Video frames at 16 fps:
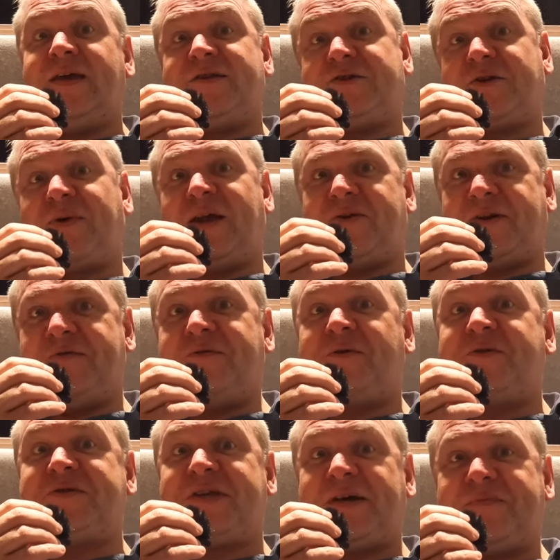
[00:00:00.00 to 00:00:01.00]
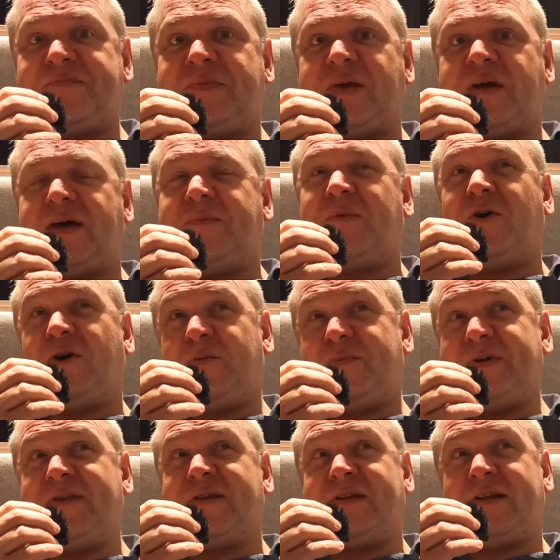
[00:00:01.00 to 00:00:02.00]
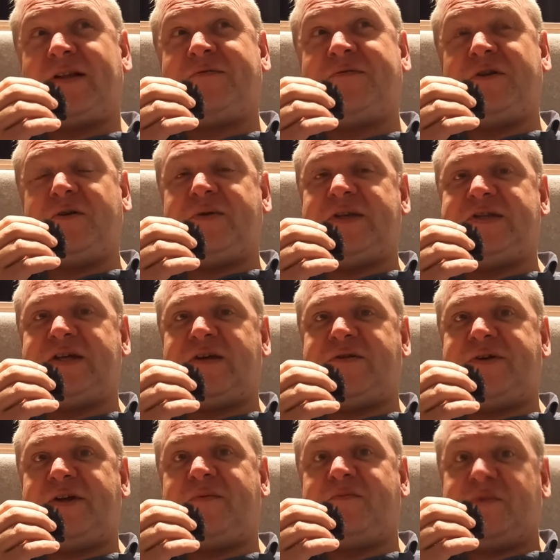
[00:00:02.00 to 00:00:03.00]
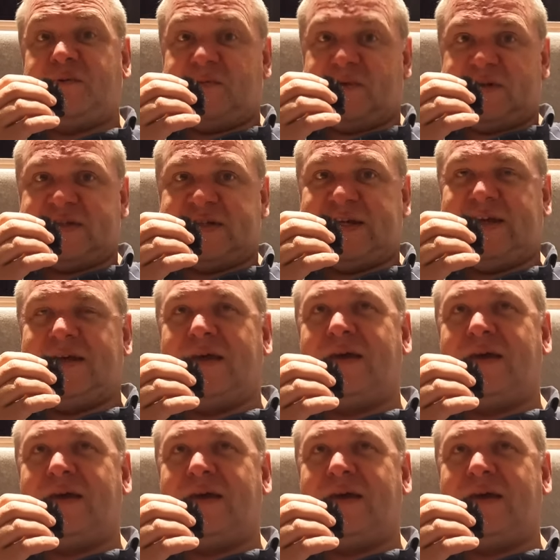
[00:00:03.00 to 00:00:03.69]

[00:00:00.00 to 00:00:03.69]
So quite looking forward to that. I'm hoping that it'll have the new interior, but we'll see.